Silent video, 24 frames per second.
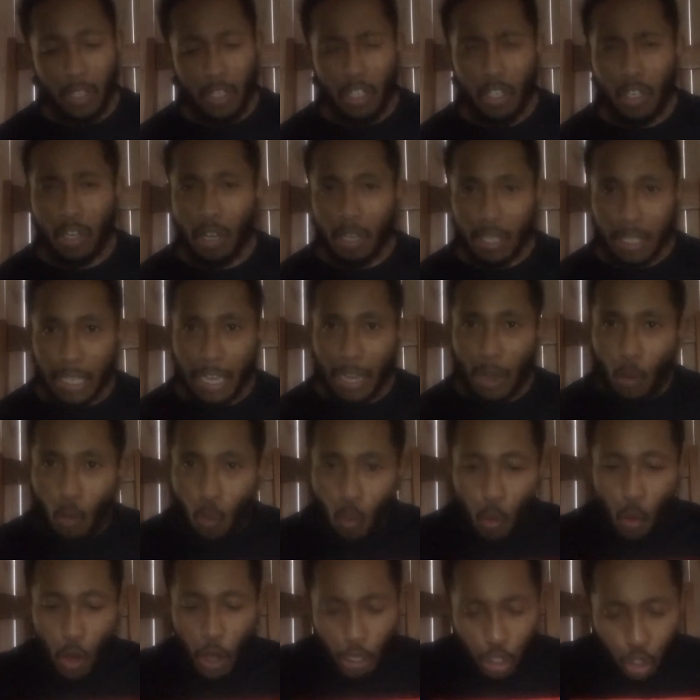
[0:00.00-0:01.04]
It's like,
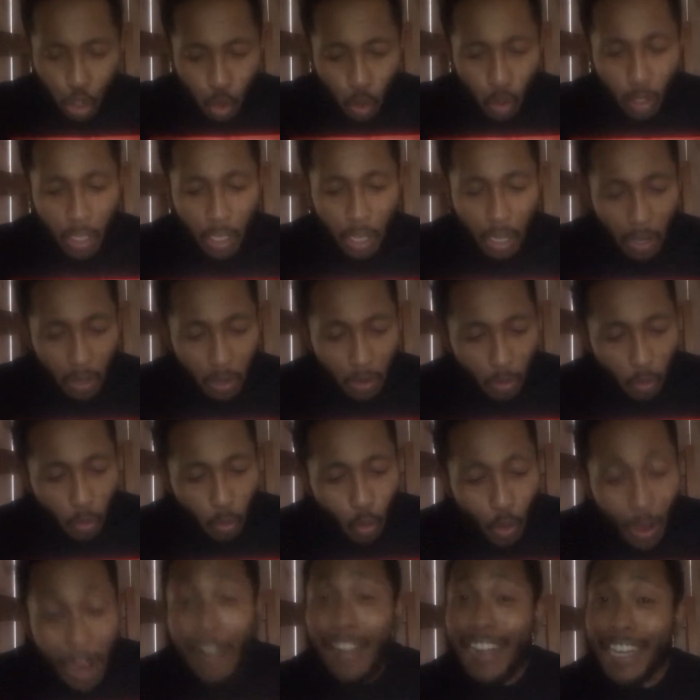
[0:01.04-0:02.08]
where's Julio?
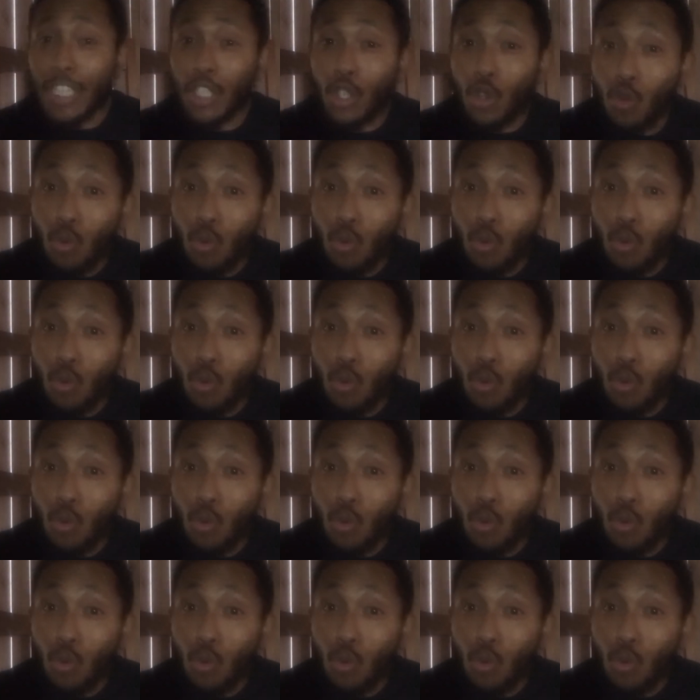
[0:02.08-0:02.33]
Where is